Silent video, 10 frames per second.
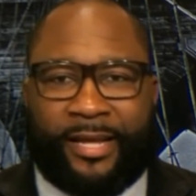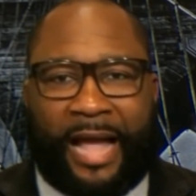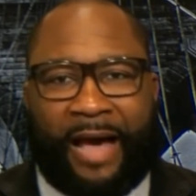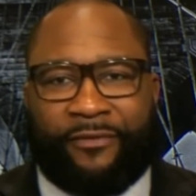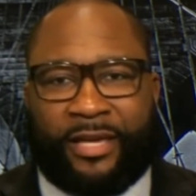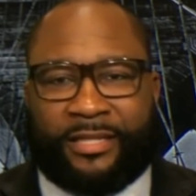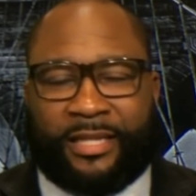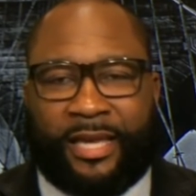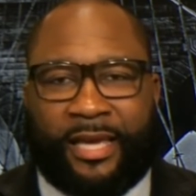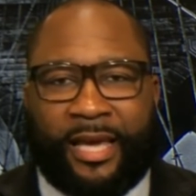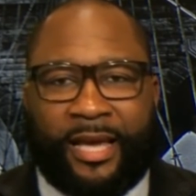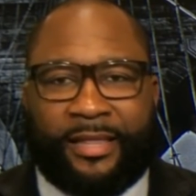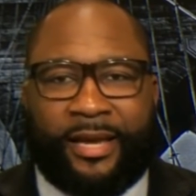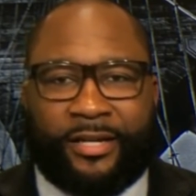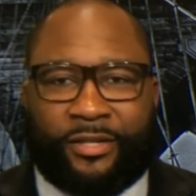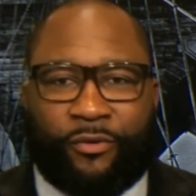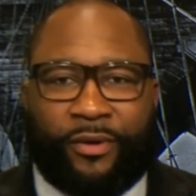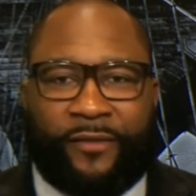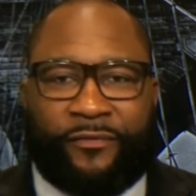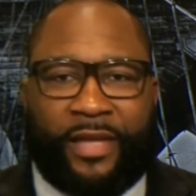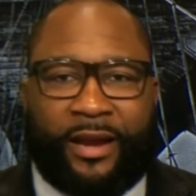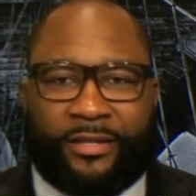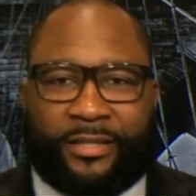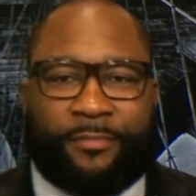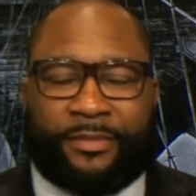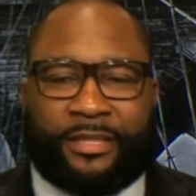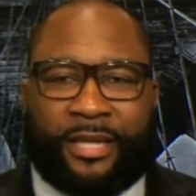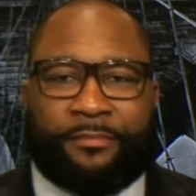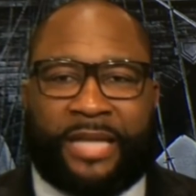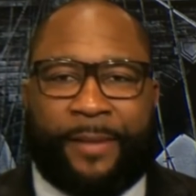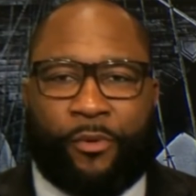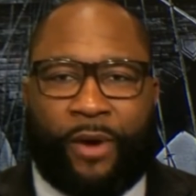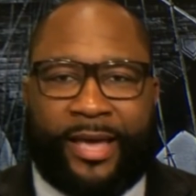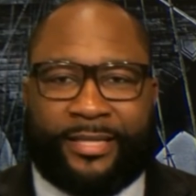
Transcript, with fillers: and obviously there's a rift there some type of way.